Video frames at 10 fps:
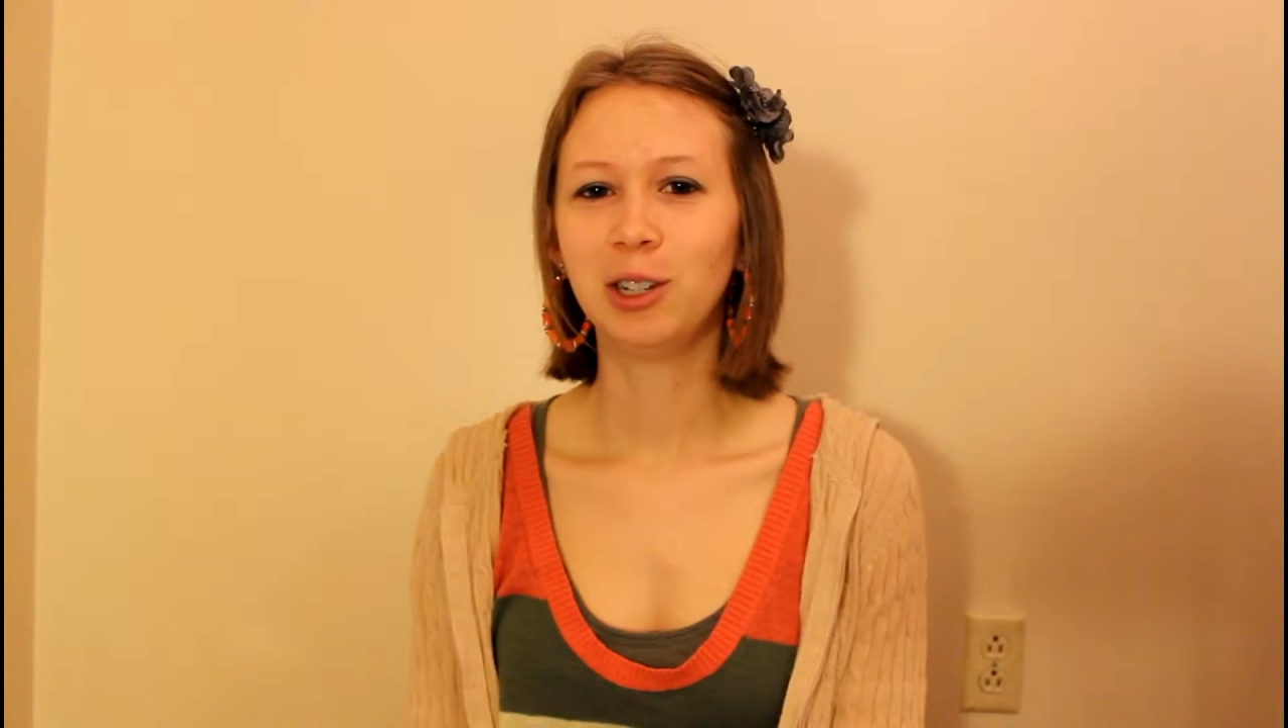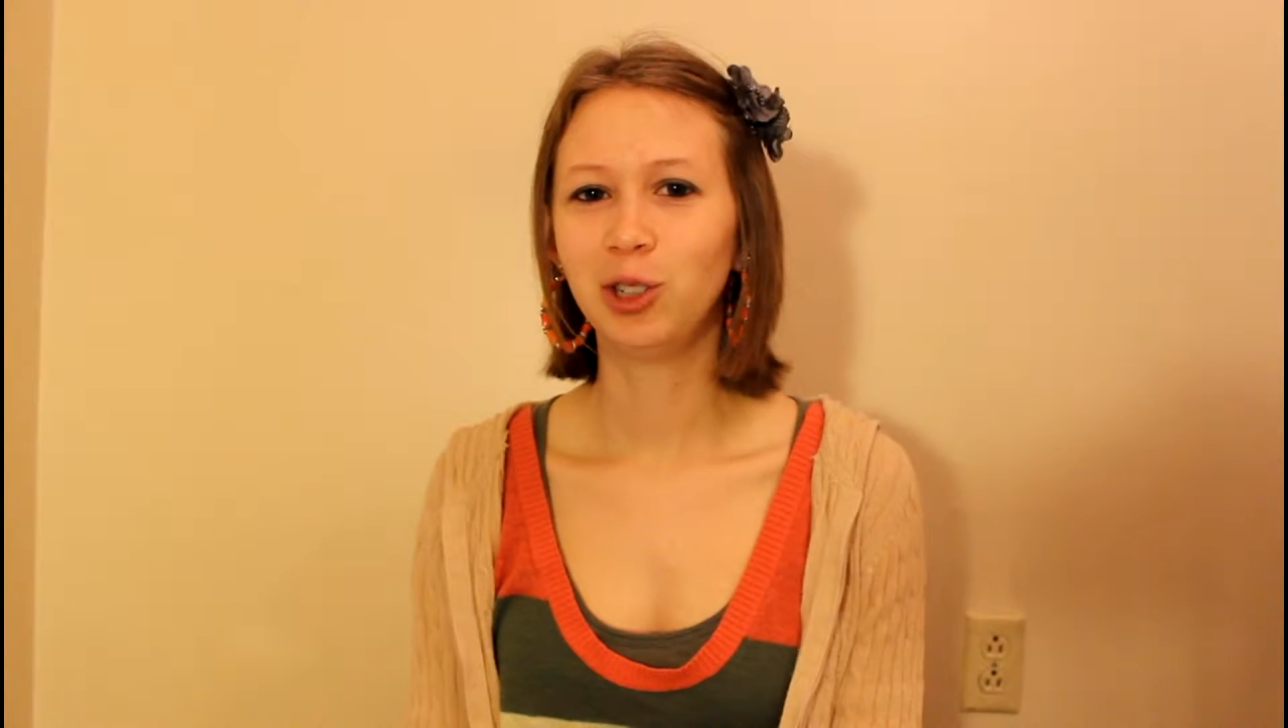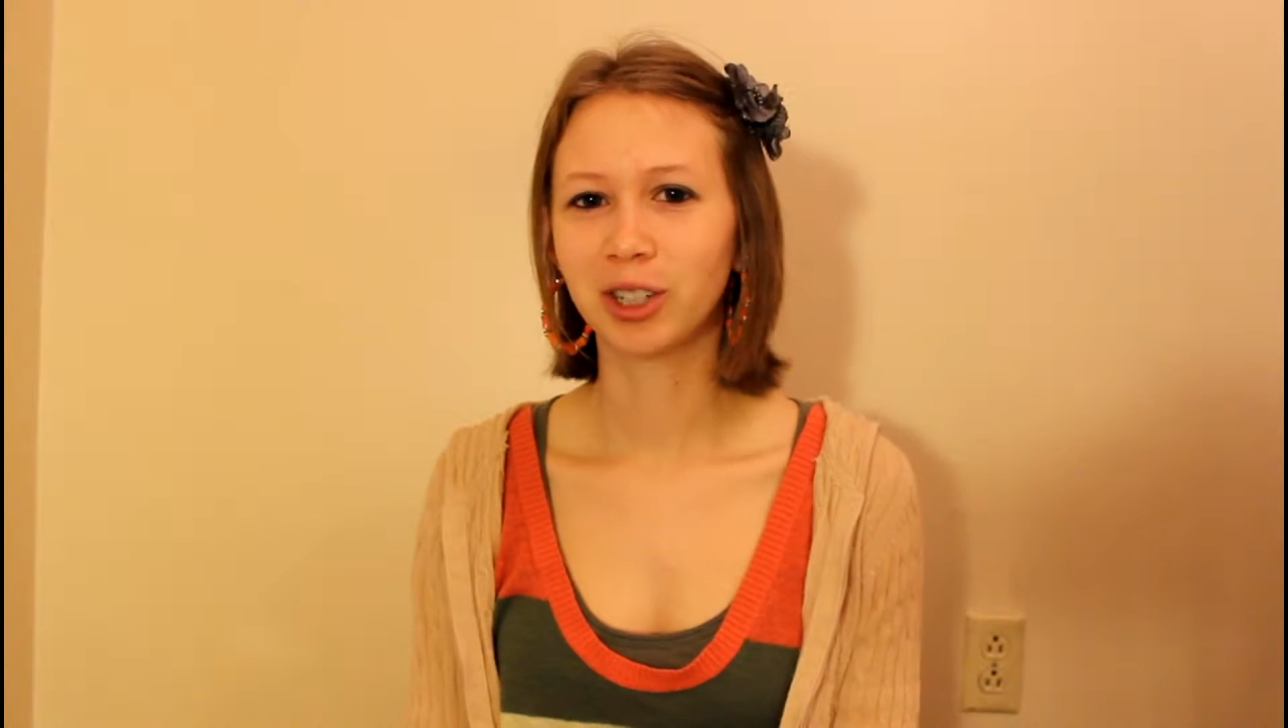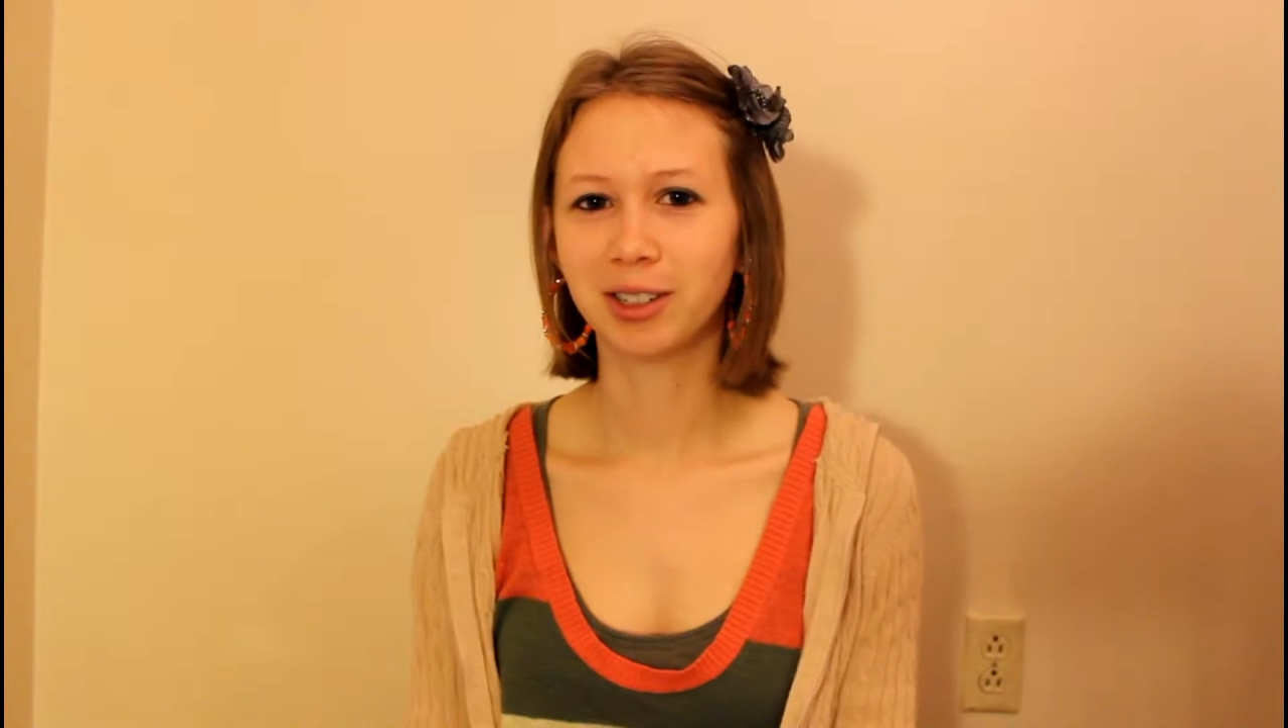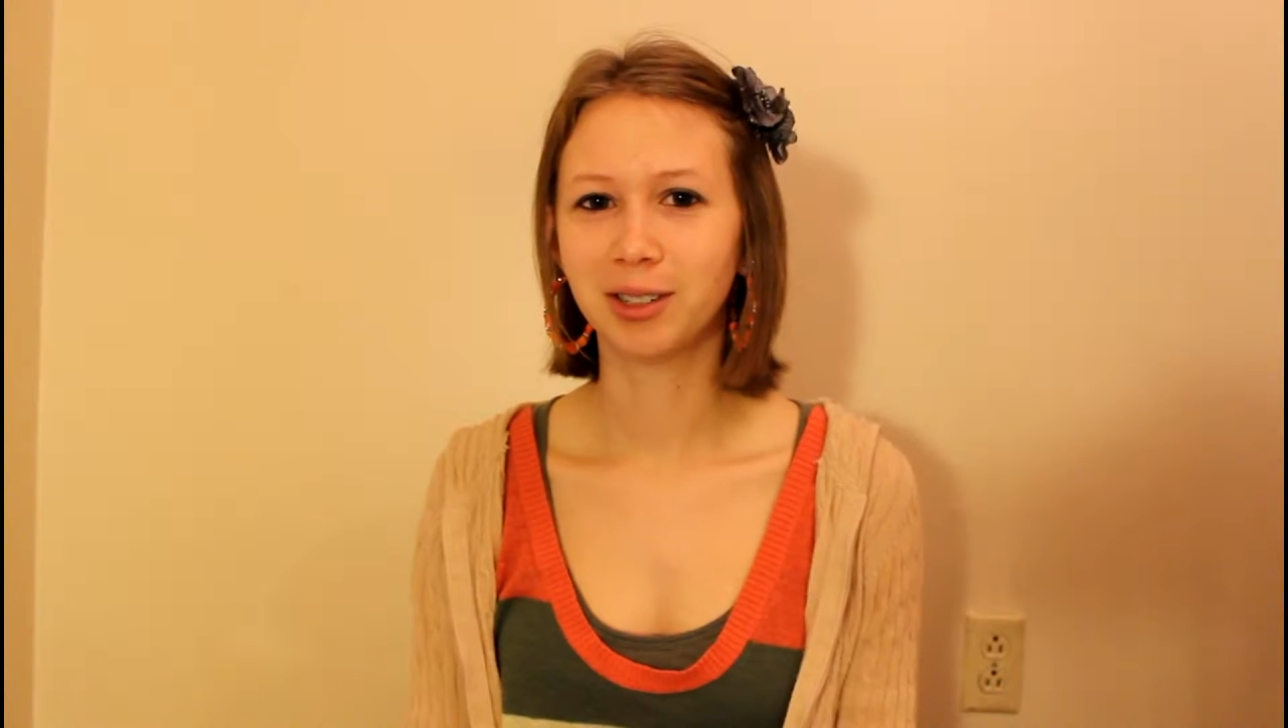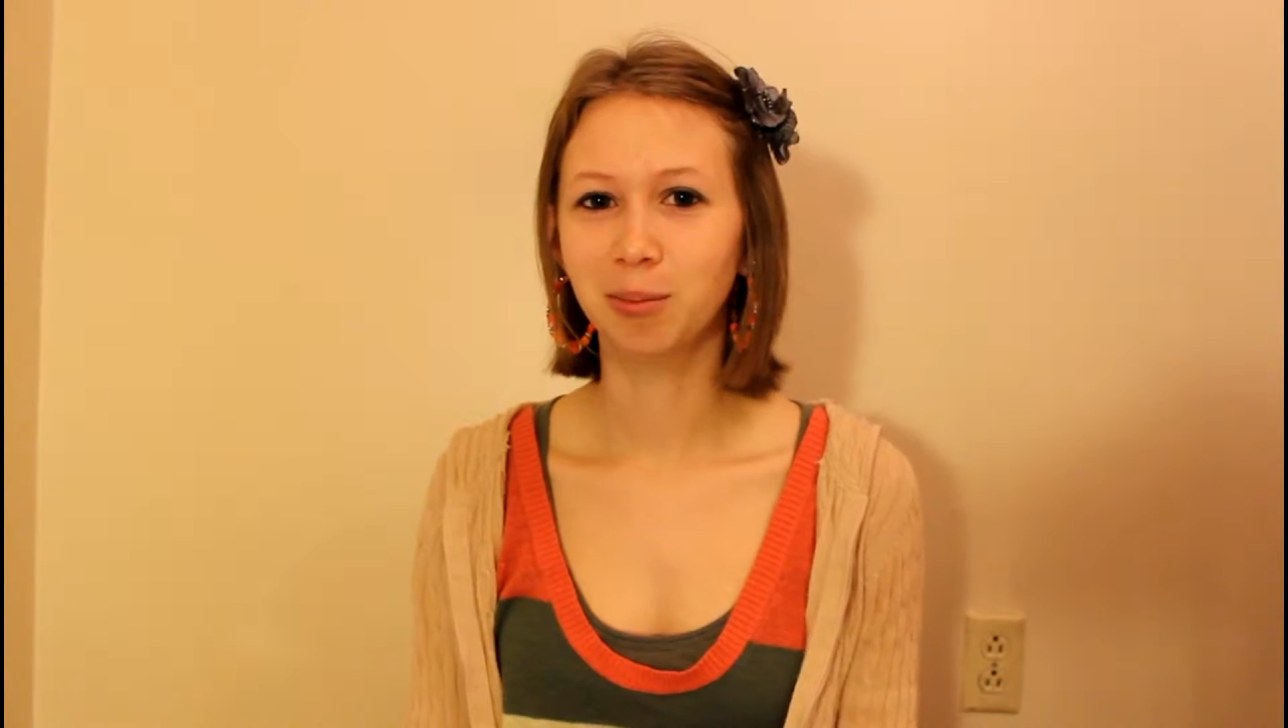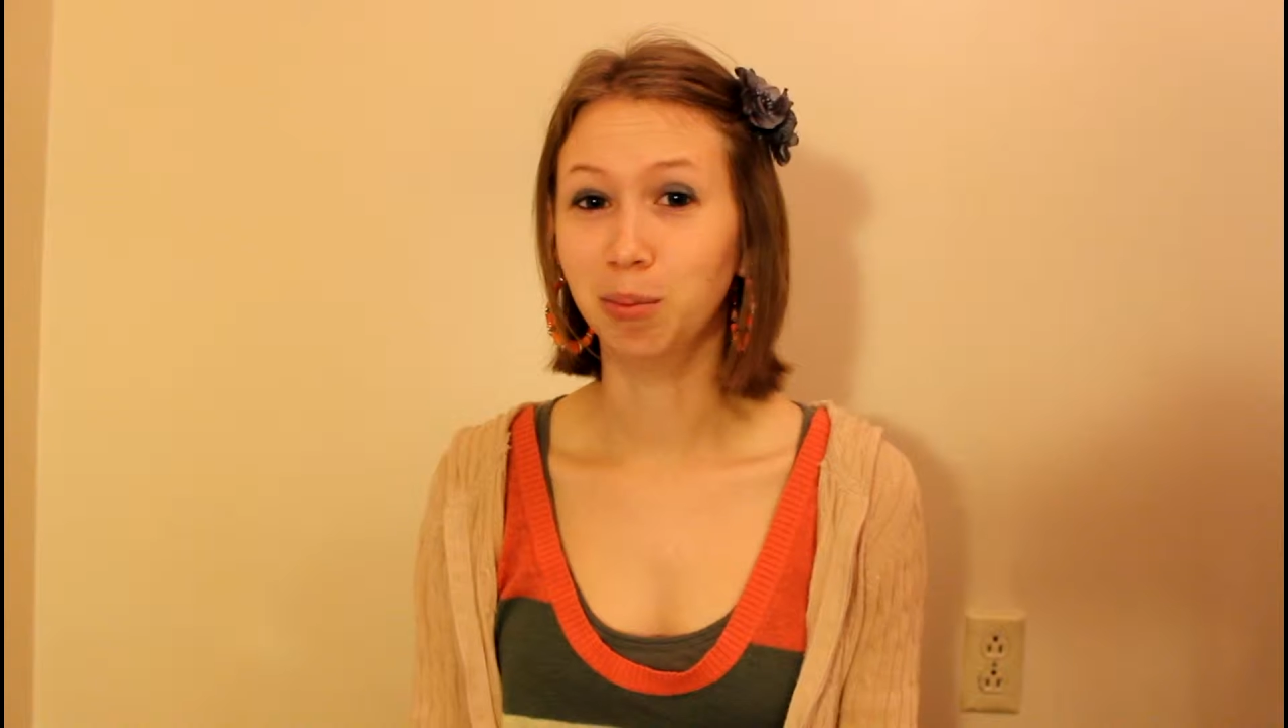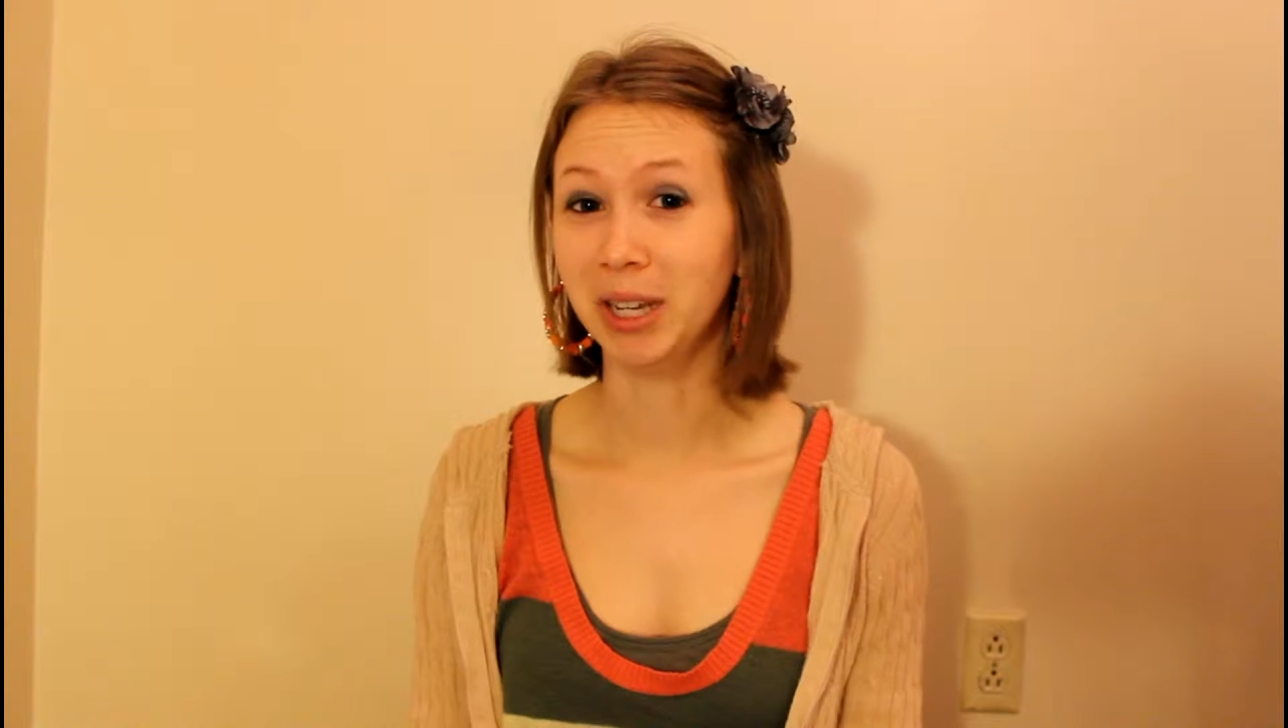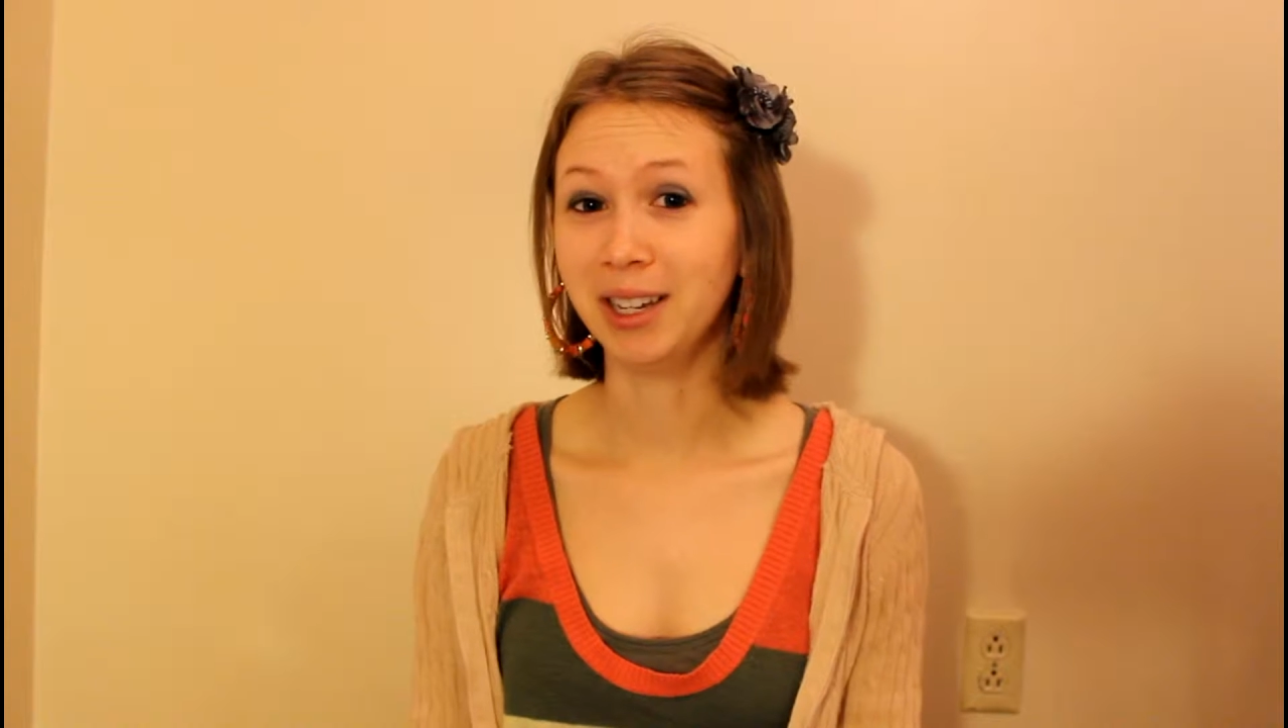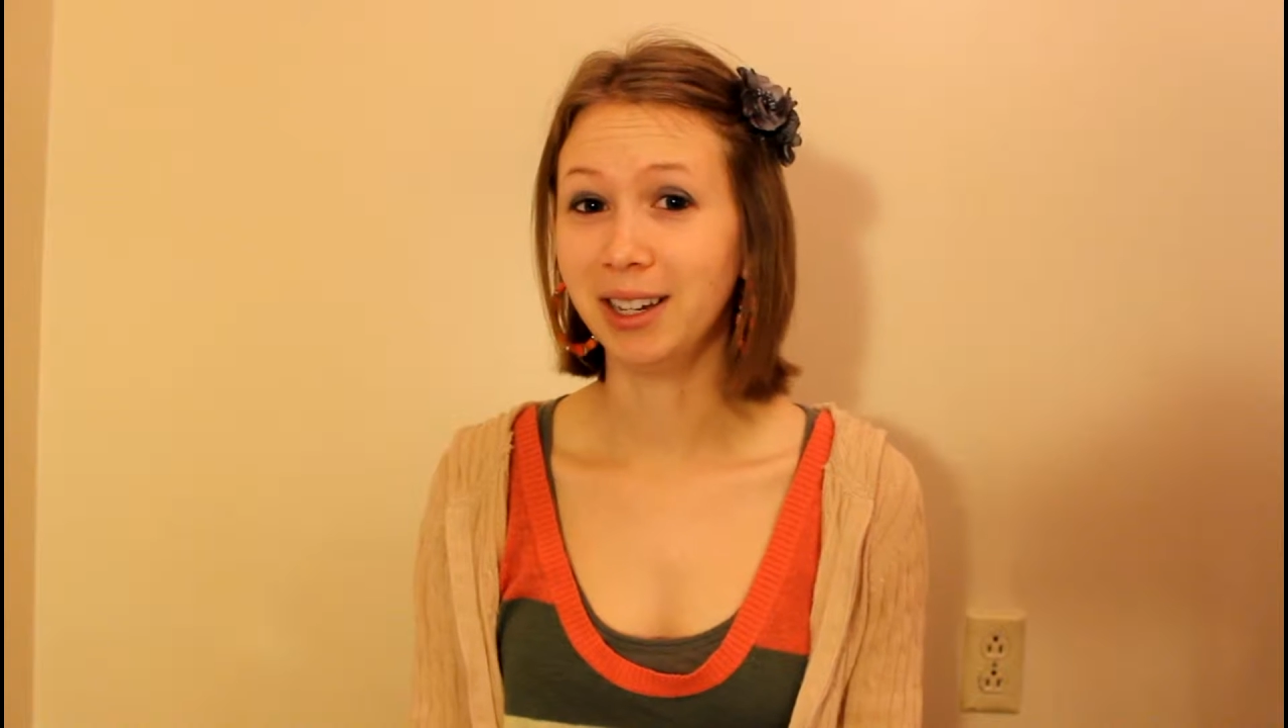just
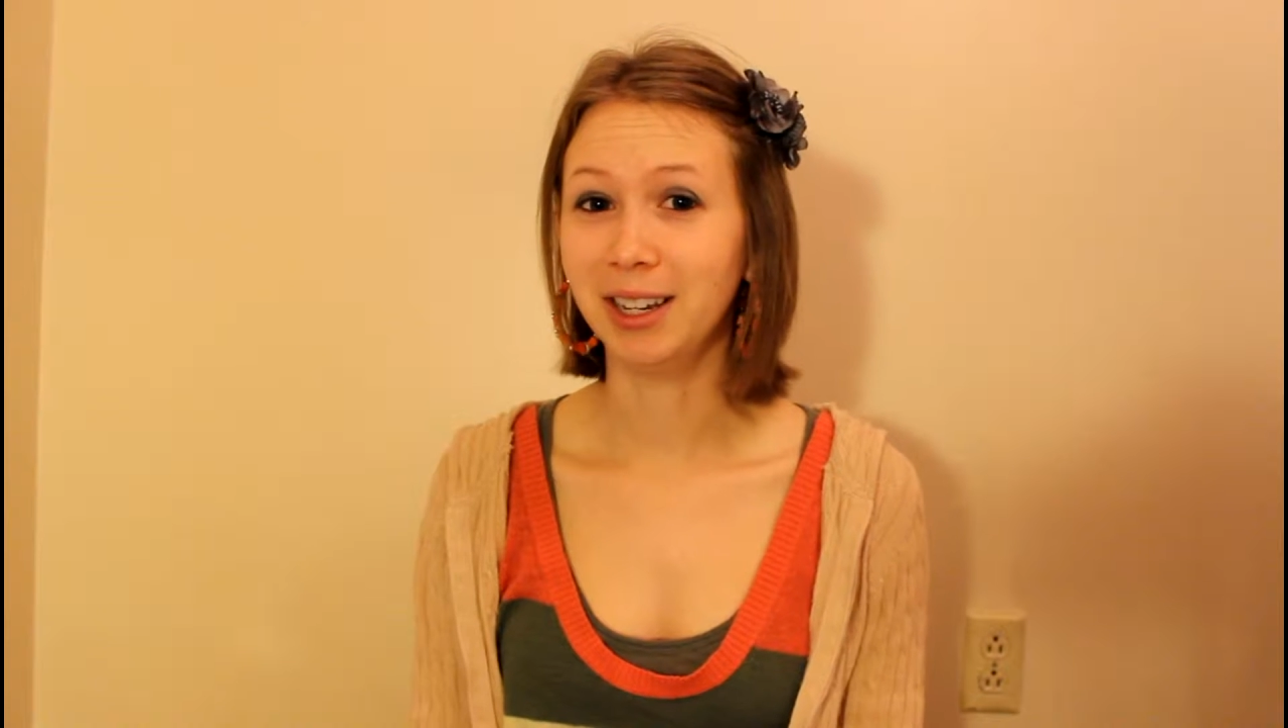me